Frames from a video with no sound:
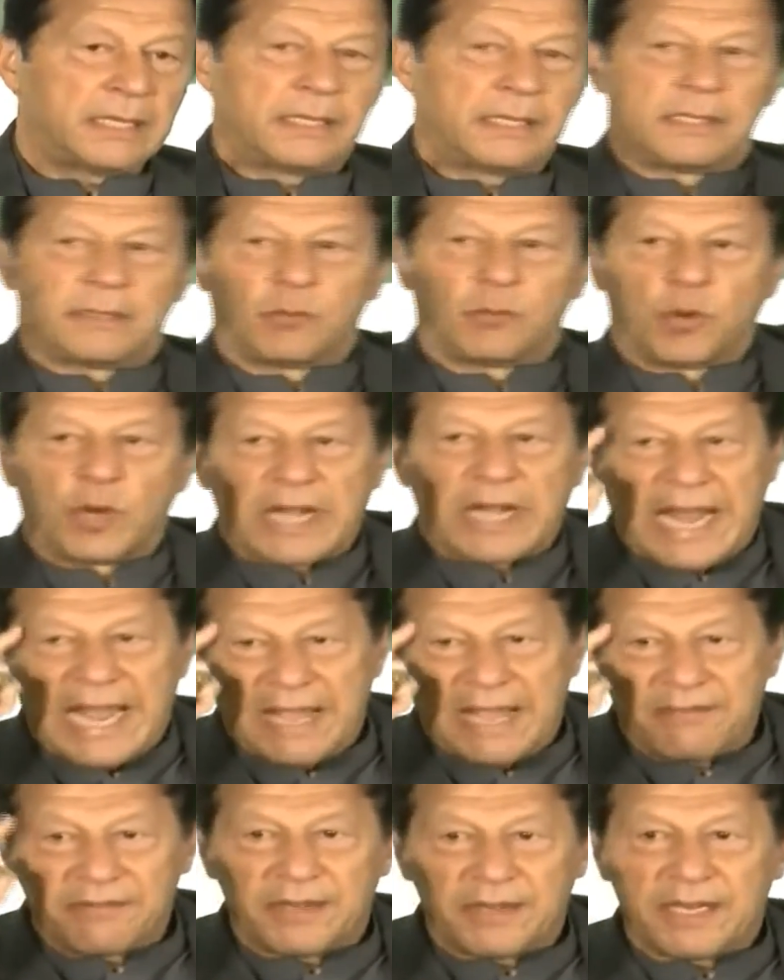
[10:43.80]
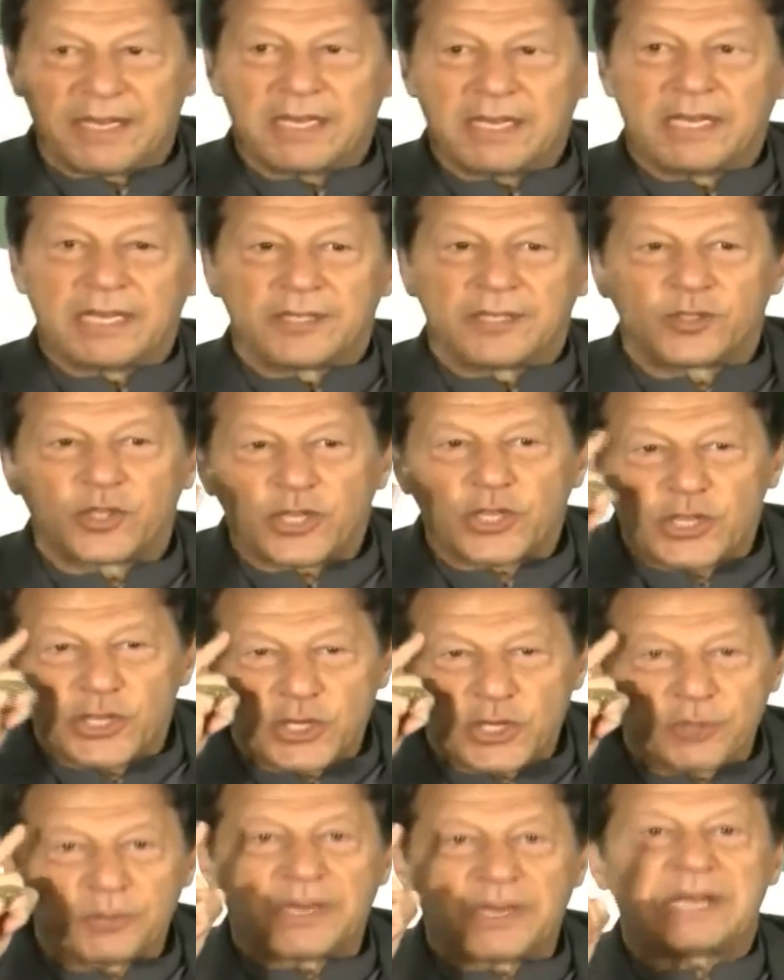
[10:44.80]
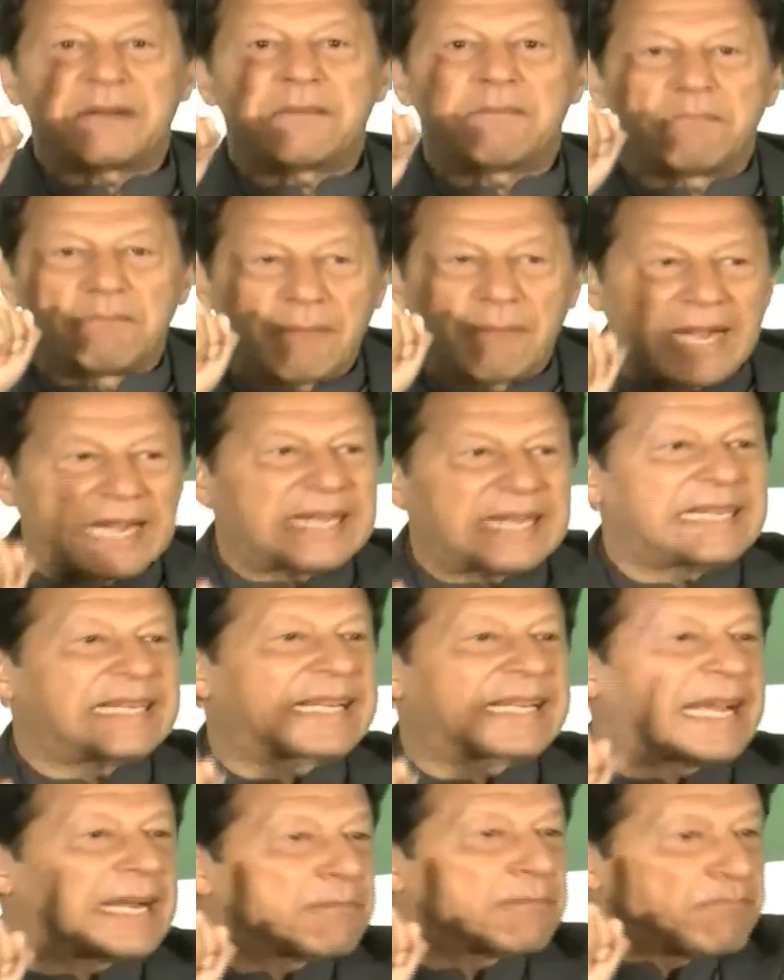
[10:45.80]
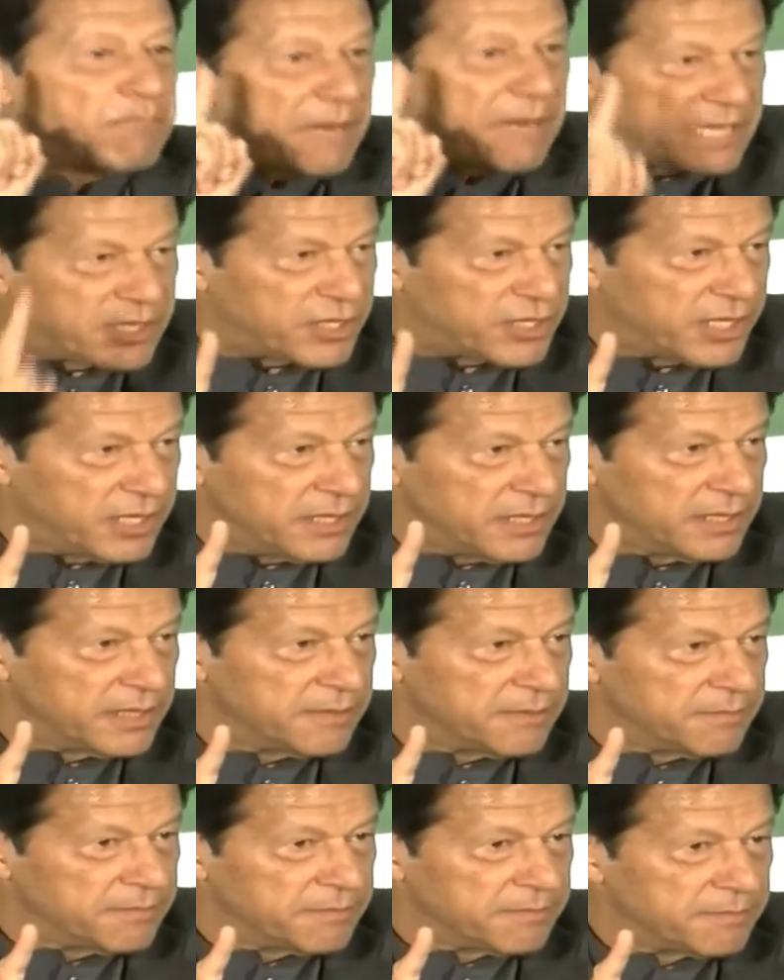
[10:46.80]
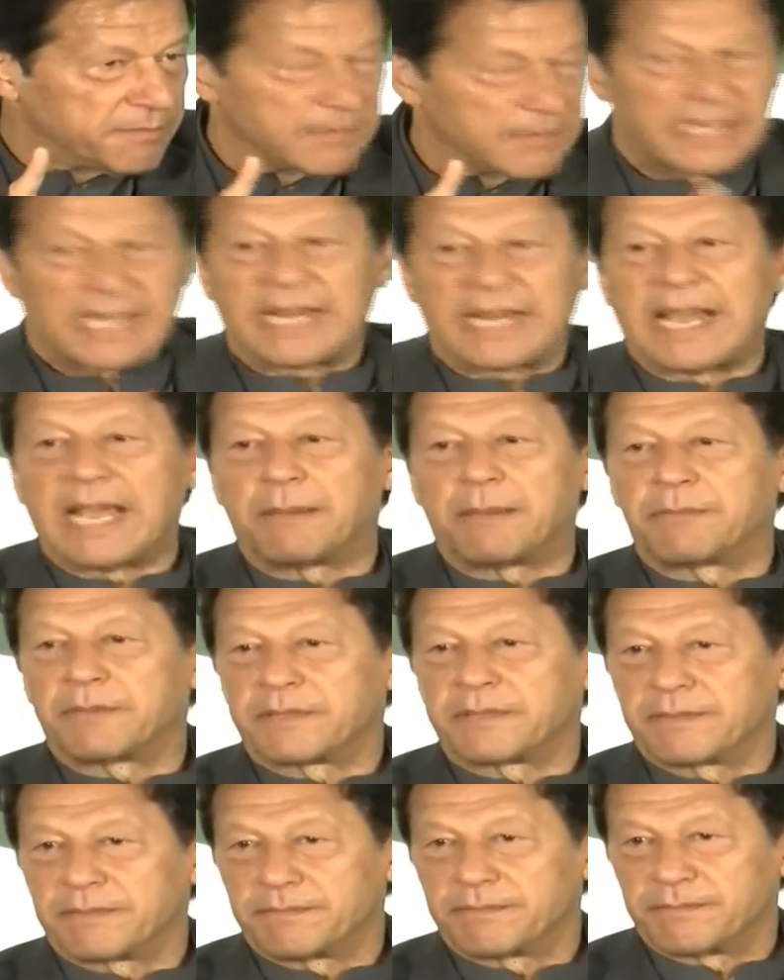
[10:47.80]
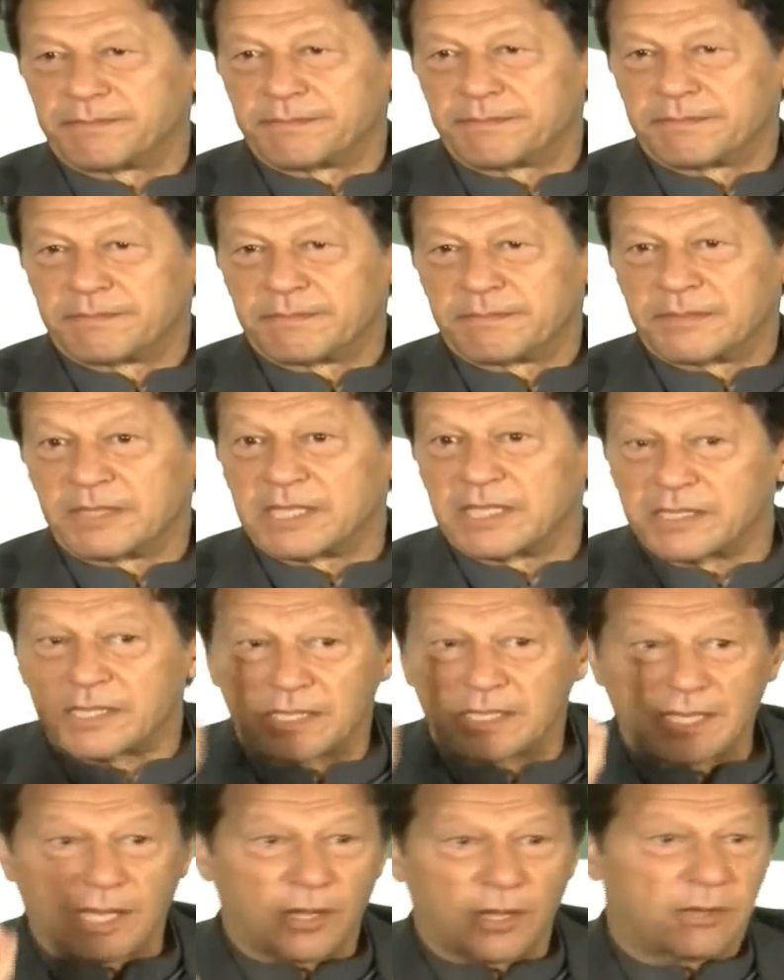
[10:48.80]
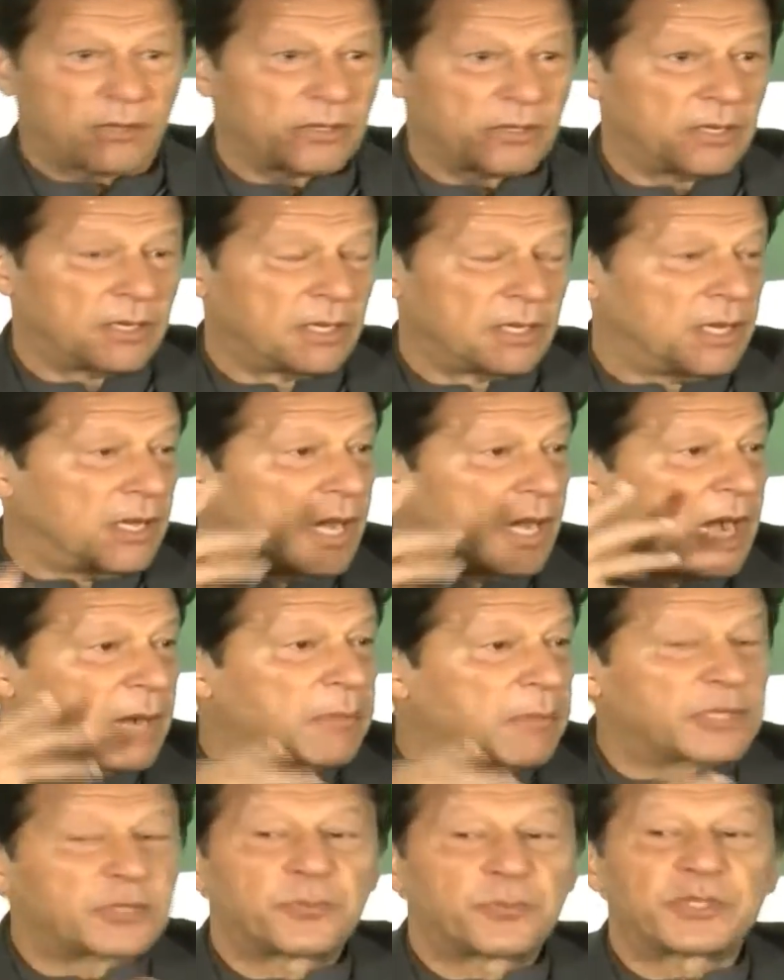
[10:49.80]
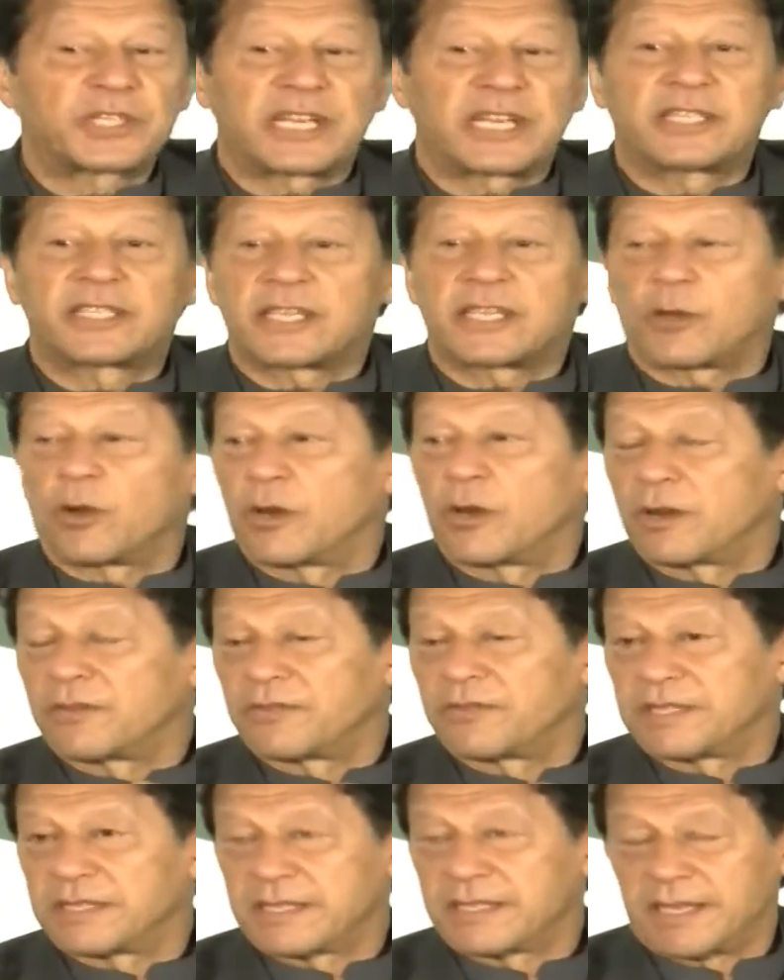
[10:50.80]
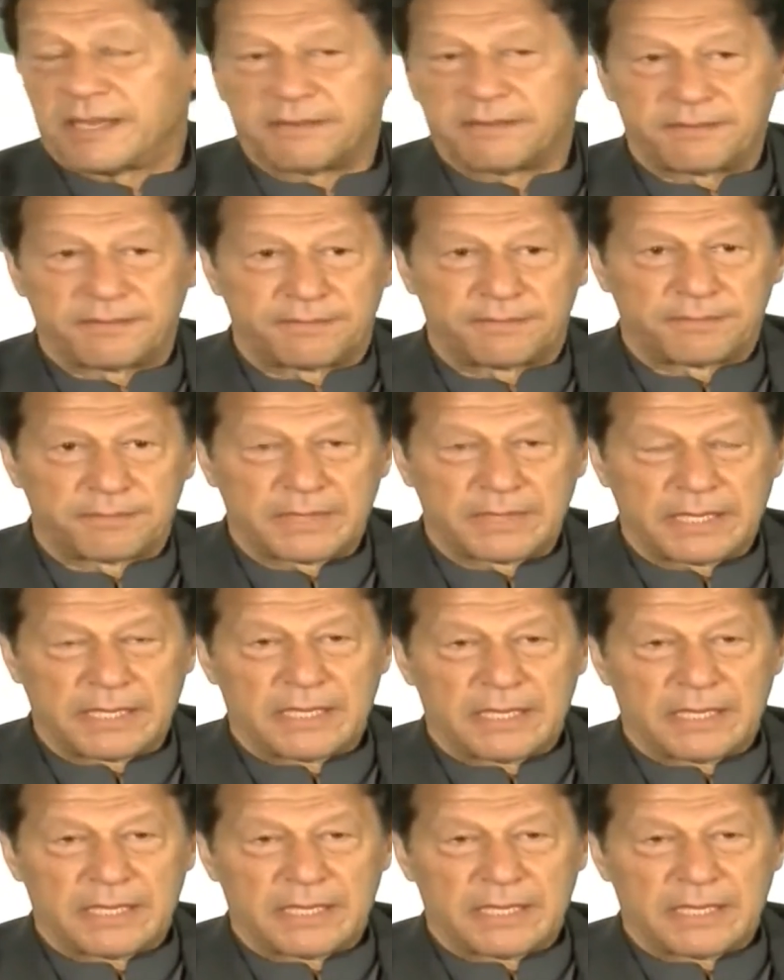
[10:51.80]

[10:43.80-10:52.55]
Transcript: And whatever the human mind can picture can happen. This is how much potential all of us have.